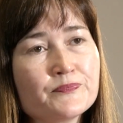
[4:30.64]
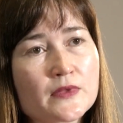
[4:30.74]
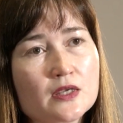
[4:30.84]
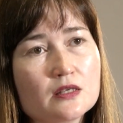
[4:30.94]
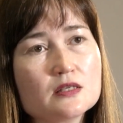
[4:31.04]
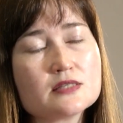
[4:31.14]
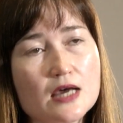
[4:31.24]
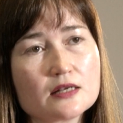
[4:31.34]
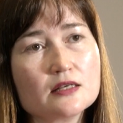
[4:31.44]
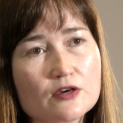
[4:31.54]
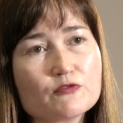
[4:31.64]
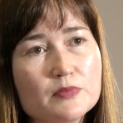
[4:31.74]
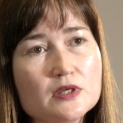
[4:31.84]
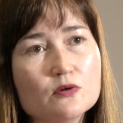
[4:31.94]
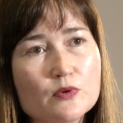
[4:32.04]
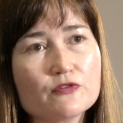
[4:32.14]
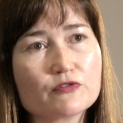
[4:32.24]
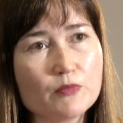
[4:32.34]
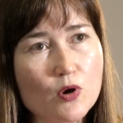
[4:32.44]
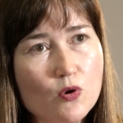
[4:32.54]
it is hard enough being away
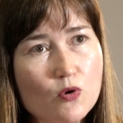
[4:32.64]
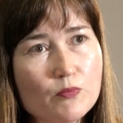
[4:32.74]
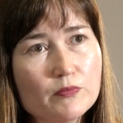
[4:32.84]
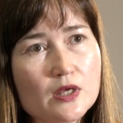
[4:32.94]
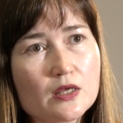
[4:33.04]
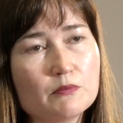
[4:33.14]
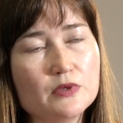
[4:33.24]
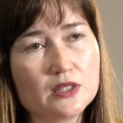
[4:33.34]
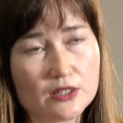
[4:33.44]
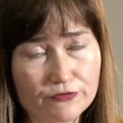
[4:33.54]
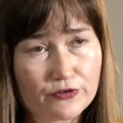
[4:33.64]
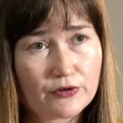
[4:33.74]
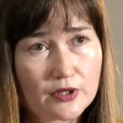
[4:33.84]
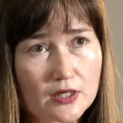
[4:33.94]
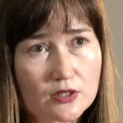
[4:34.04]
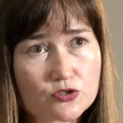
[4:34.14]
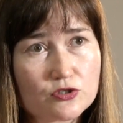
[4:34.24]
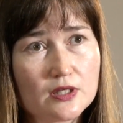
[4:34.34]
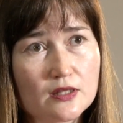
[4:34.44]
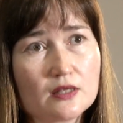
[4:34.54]
from home, being in a foreign
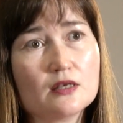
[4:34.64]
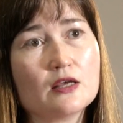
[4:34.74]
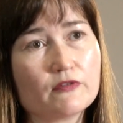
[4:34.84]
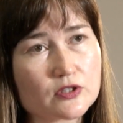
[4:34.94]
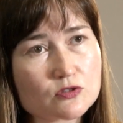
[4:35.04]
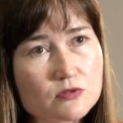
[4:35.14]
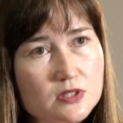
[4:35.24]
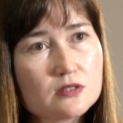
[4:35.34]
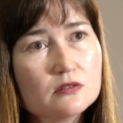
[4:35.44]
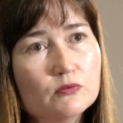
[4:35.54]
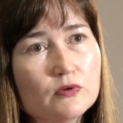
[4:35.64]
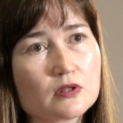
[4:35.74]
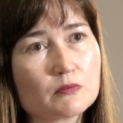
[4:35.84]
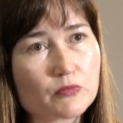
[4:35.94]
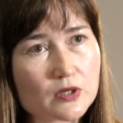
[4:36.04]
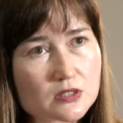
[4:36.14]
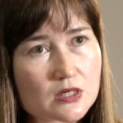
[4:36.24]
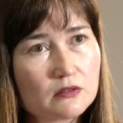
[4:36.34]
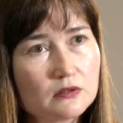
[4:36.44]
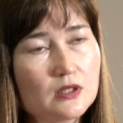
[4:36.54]
country, and then having to deal with a
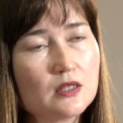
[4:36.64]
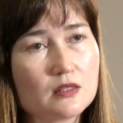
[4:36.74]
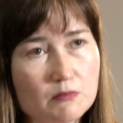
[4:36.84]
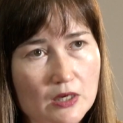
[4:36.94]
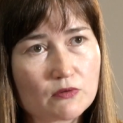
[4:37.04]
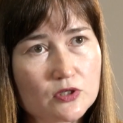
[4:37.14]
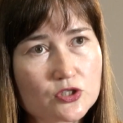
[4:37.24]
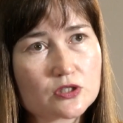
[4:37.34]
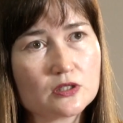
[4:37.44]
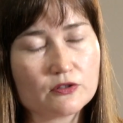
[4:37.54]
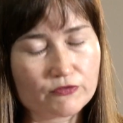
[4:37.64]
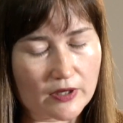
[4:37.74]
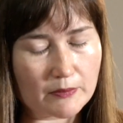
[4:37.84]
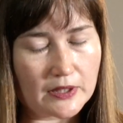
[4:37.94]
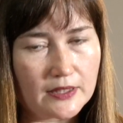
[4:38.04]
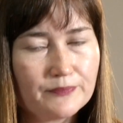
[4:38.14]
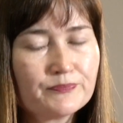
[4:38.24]
breakdown in the marriage, in the family.